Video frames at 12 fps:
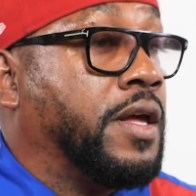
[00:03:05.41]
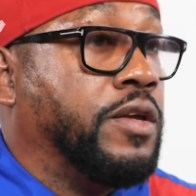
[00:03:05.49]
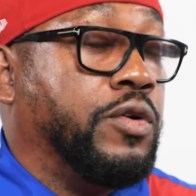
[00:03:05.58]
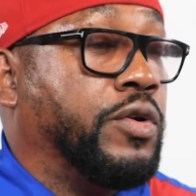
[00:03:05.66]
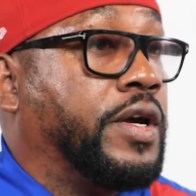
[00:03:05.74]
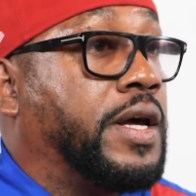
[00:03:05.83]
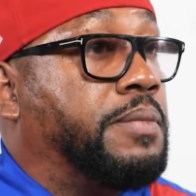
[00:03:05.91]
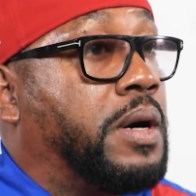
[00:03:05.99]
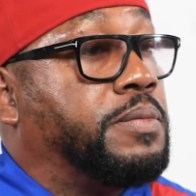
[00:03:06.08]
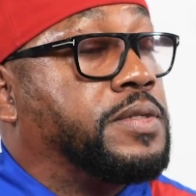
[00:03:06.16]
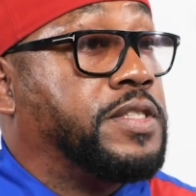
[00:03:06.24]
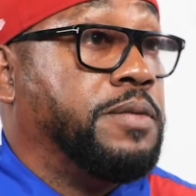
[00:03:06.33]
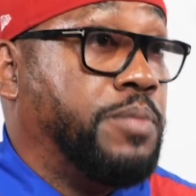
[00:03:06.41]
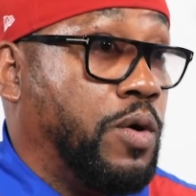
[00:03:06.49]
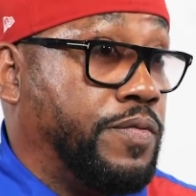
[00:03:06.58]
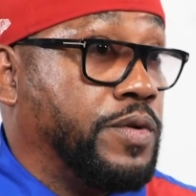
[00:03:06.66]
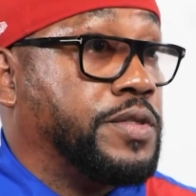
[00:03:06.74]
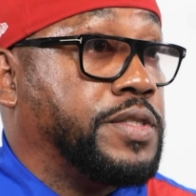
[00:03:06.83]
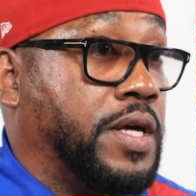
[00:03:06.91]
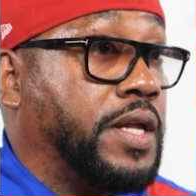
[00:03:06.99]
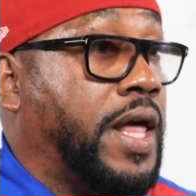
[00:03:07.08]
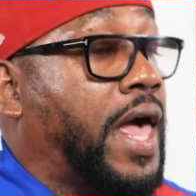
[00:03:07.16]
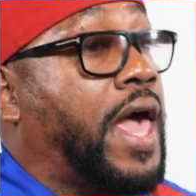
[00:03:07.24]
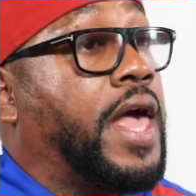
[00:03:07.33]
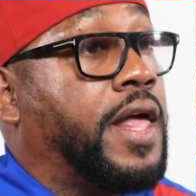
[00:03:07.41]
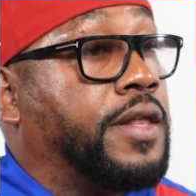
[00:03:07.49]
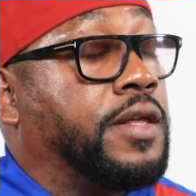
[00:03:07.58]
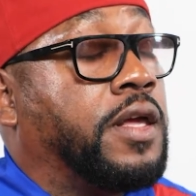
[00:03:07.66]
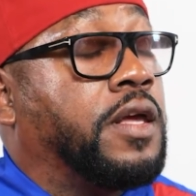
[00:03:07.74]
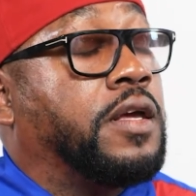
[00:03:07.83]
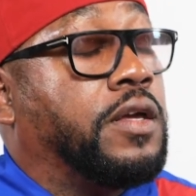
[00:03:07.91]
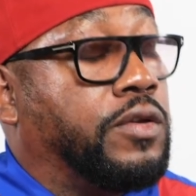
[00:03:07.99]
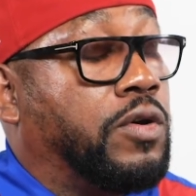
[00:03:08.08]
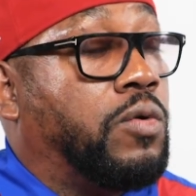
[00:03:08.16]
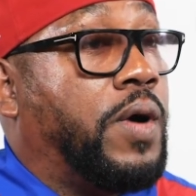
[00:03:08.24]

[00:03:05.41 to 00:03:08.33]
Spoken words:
you can come up and see both your son and your